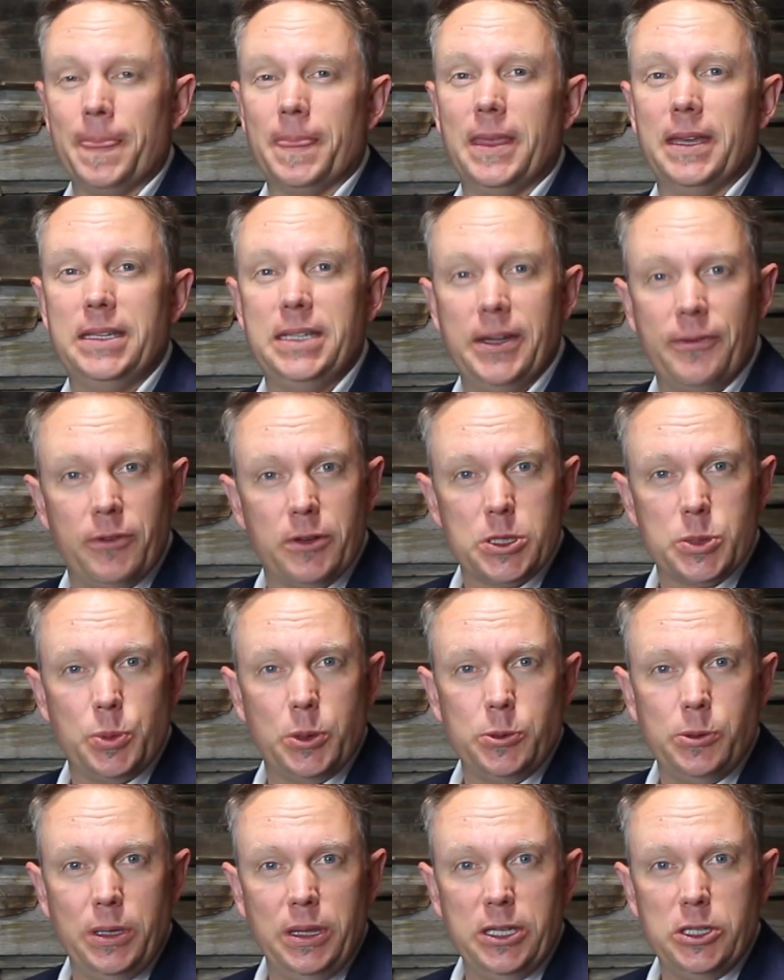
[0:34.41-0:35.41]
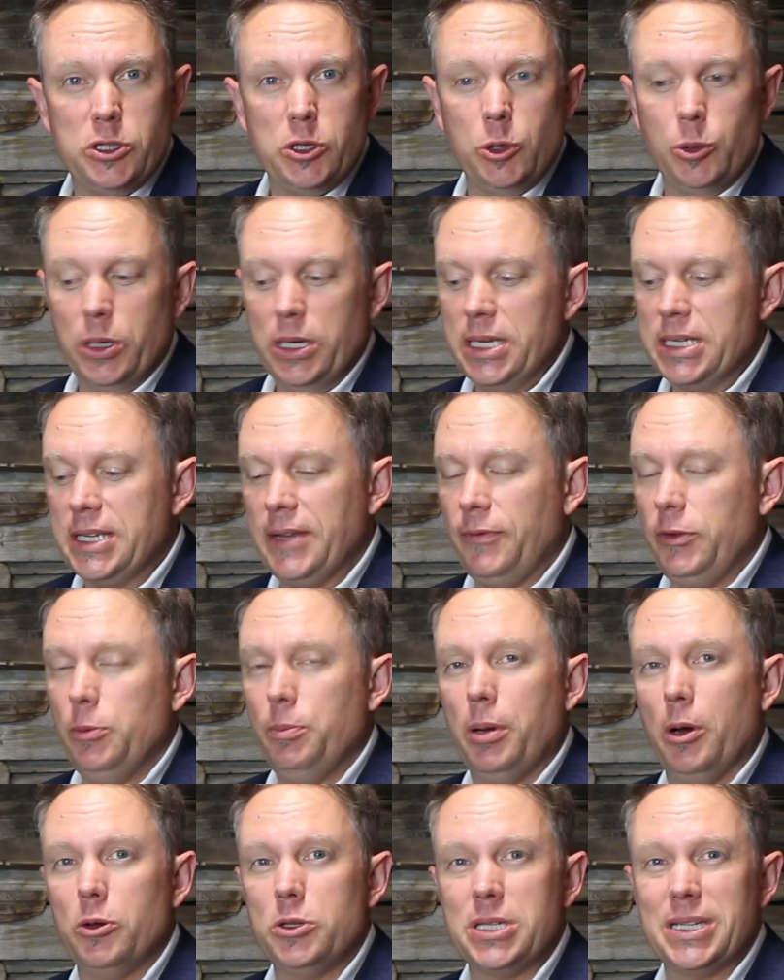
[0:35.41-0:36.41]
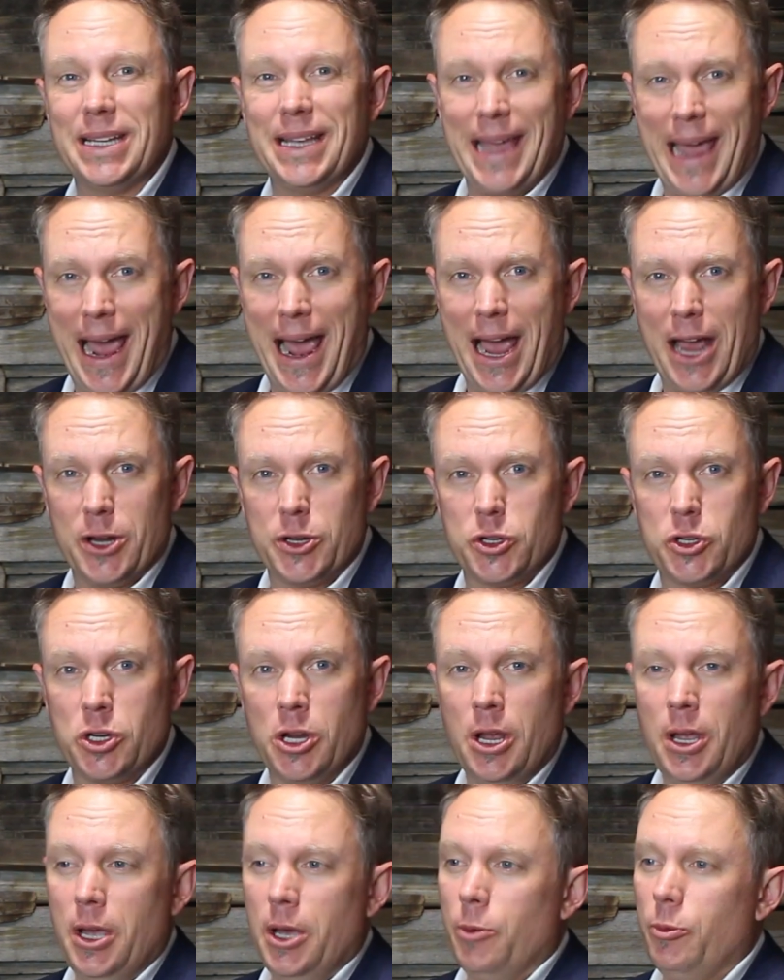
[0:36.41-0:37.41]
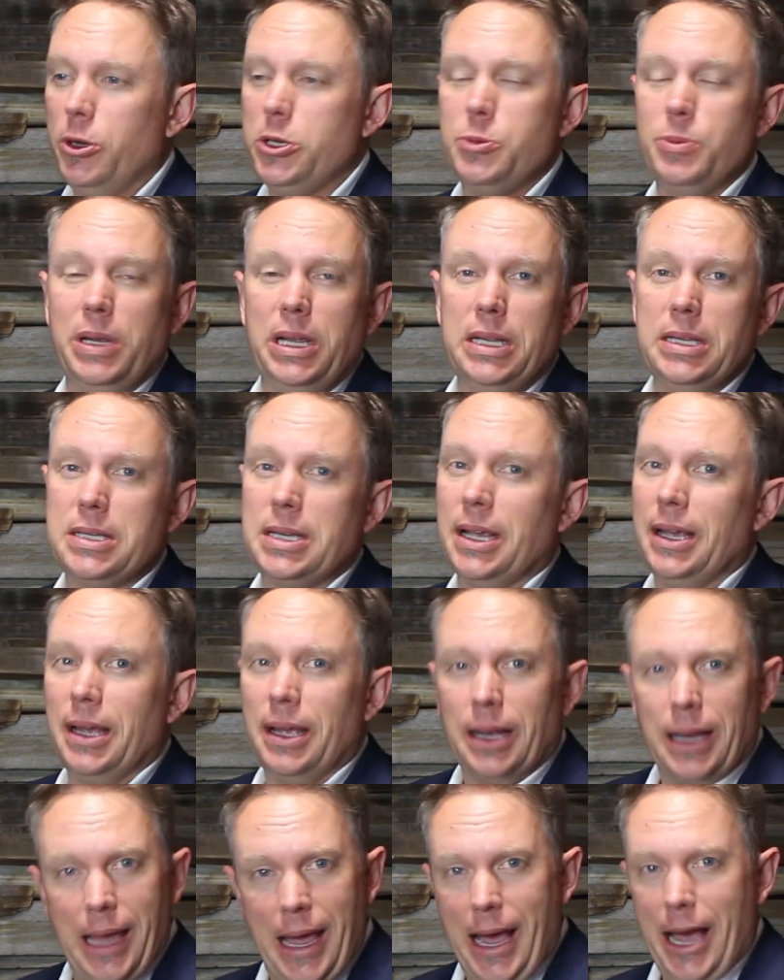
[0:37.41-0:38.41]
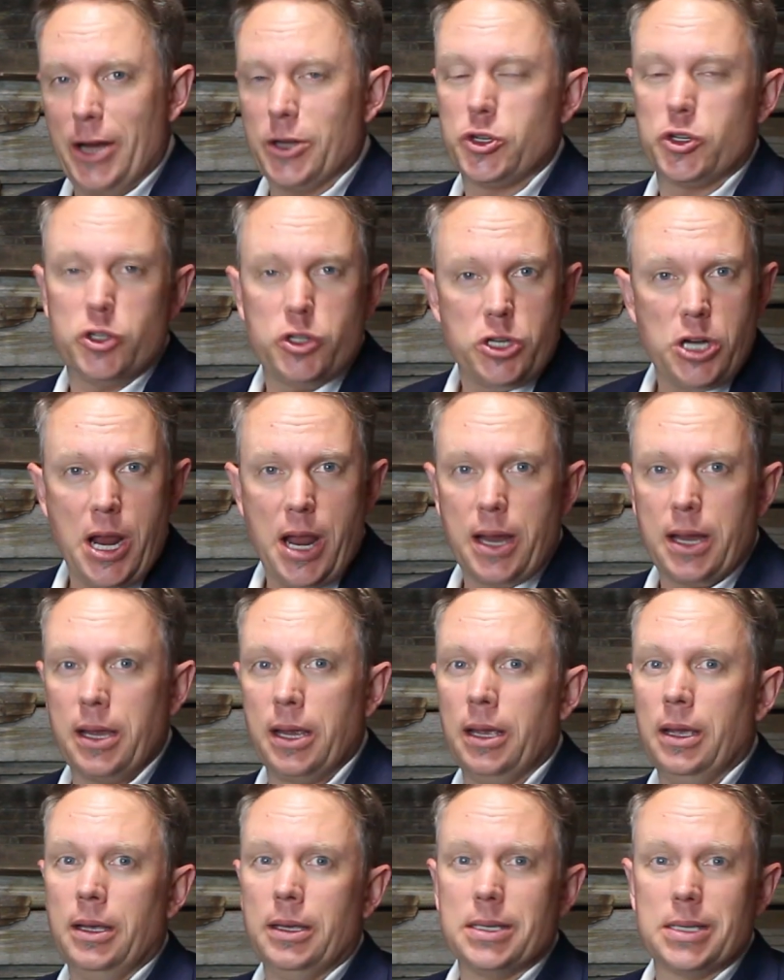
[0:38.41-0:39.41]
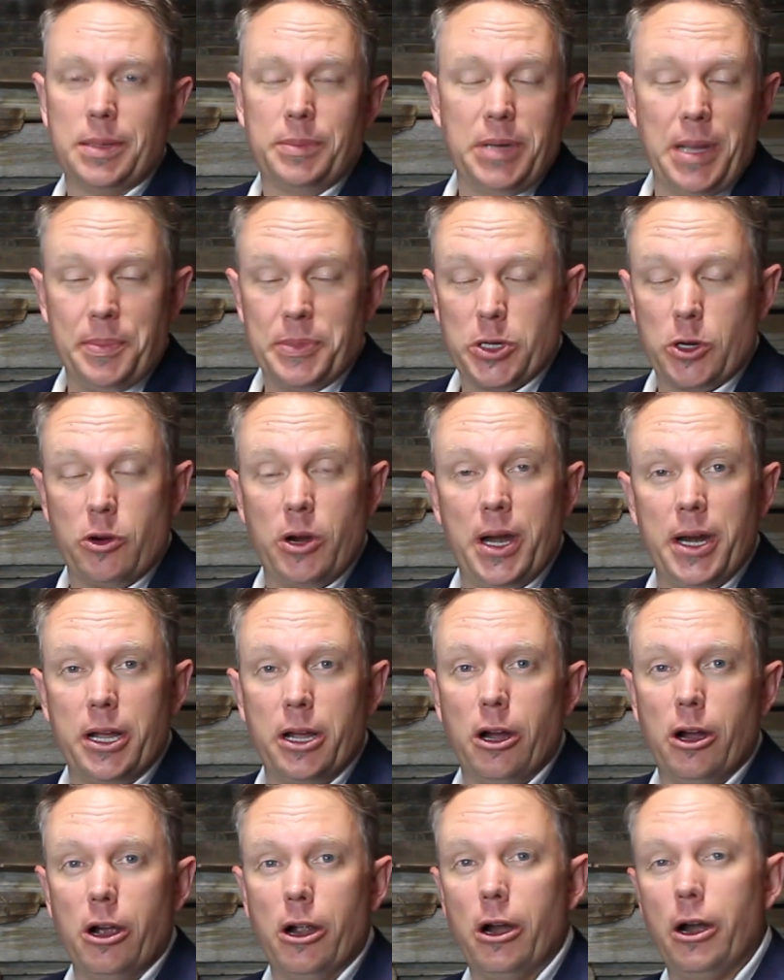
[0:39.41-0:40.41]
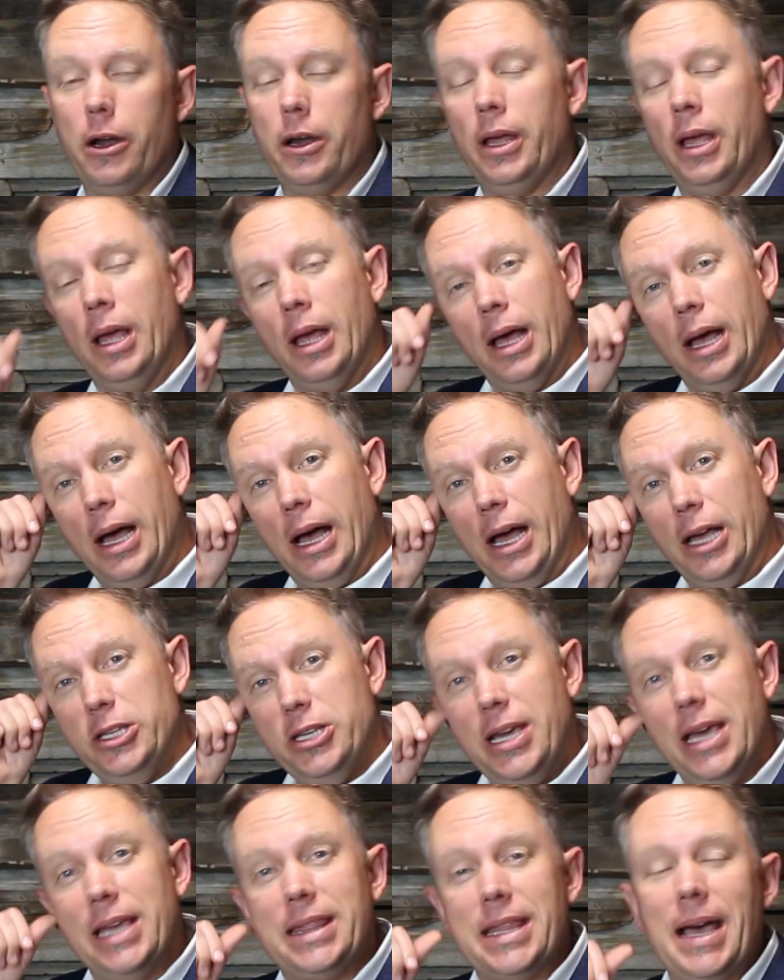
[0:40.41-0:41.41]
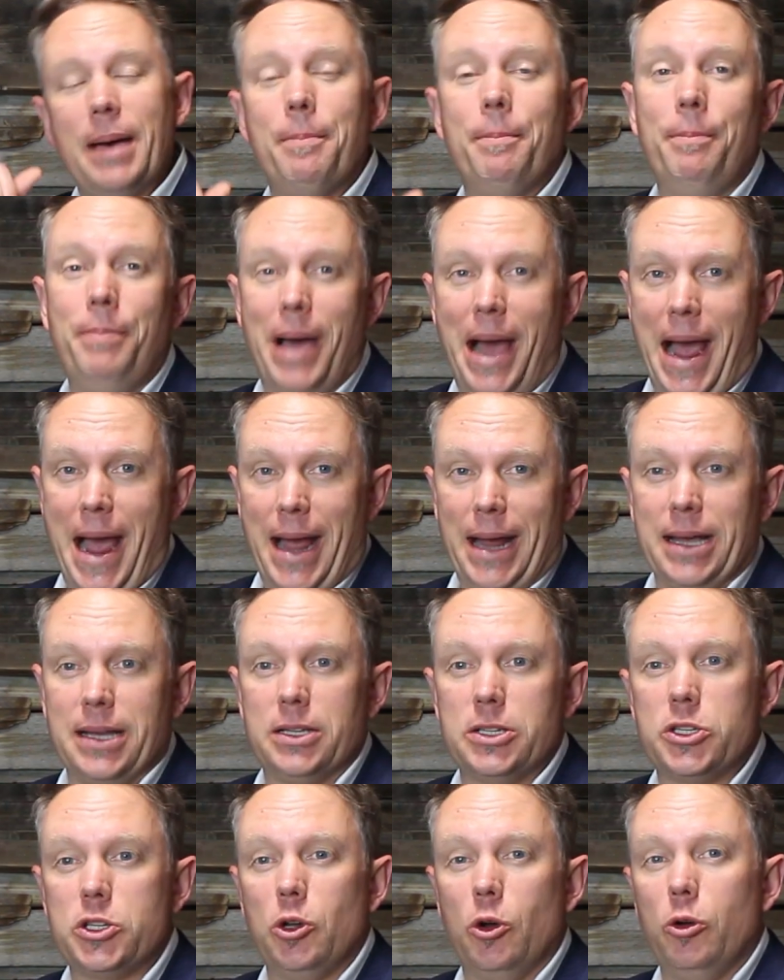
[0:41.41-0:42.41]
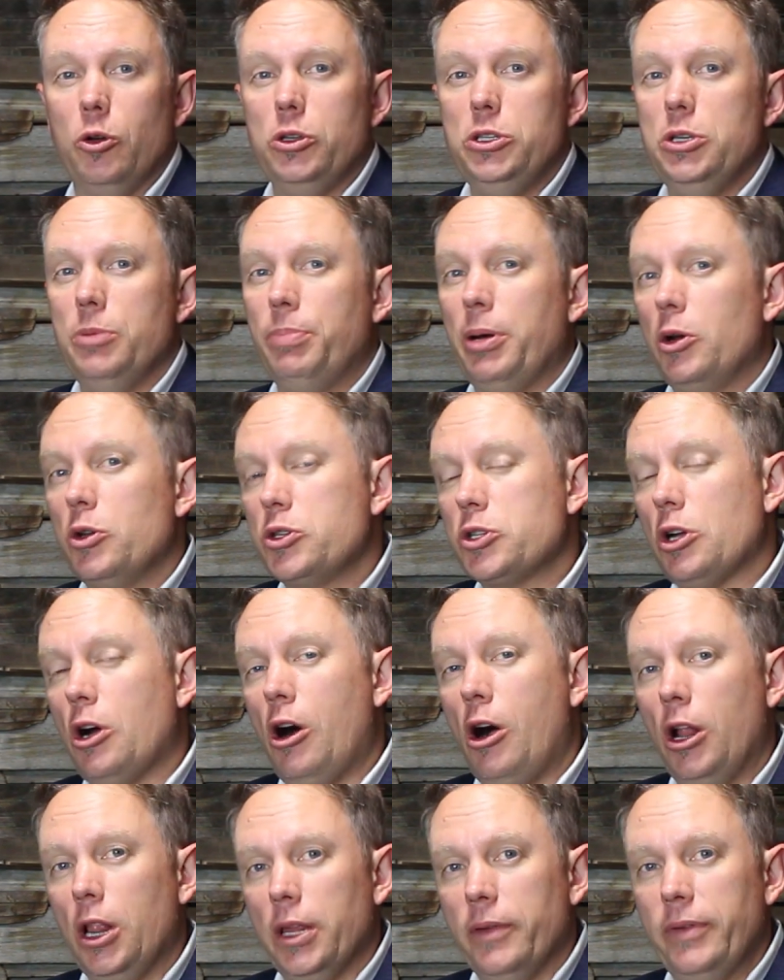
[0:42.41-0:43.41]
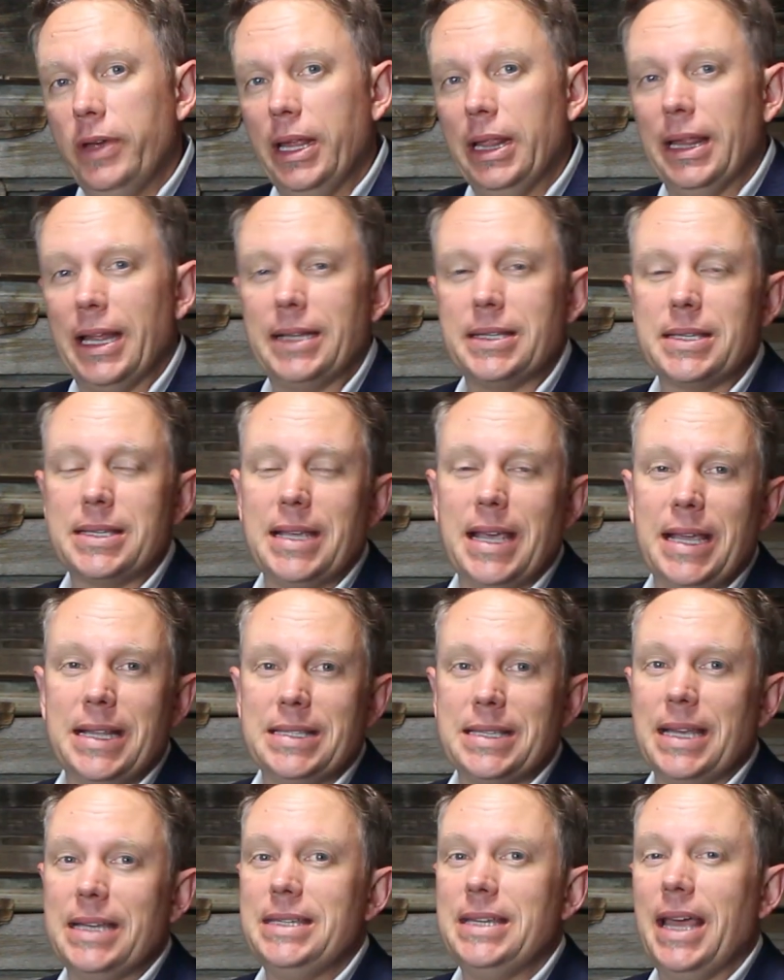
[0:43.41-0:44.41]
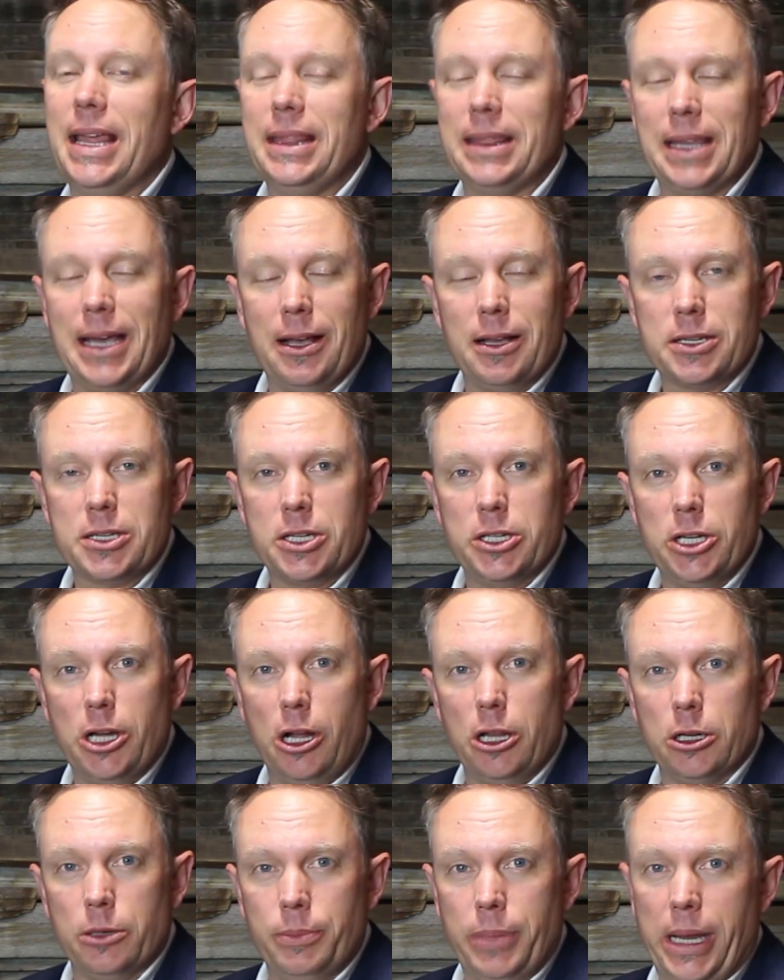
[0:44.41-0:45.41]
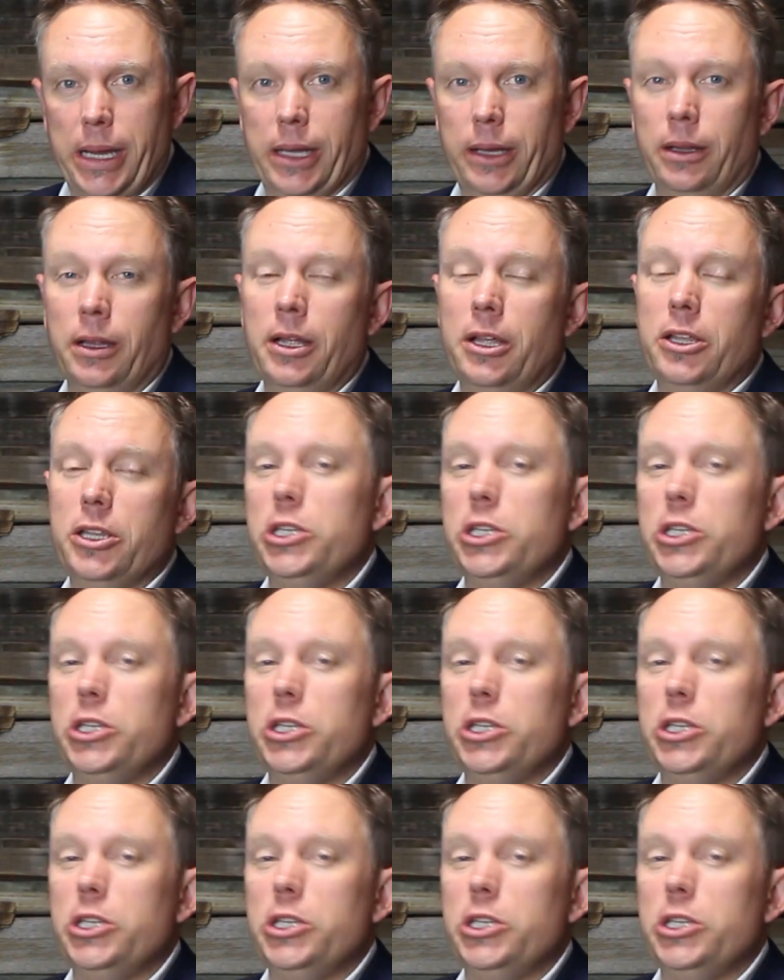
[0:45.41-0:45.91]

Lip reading: The difference between the two is if you post cash, which means cash check, sometimes a credit card, you get that back. So you post all of it, let's say it's a $10,000 bail.